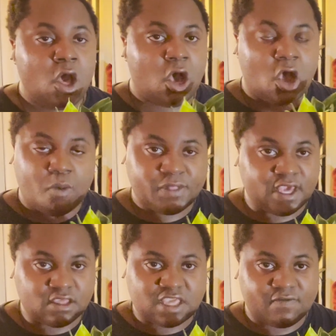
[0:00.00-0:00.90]
All
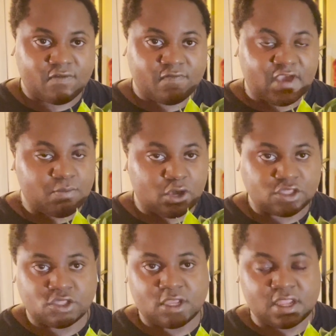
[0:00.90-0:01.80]
plants have a
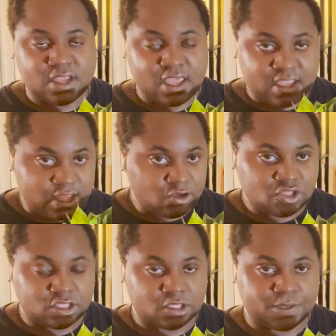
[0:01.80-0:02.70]
vibration and
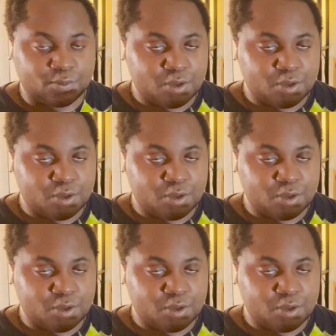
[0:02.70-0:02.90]
energy to them.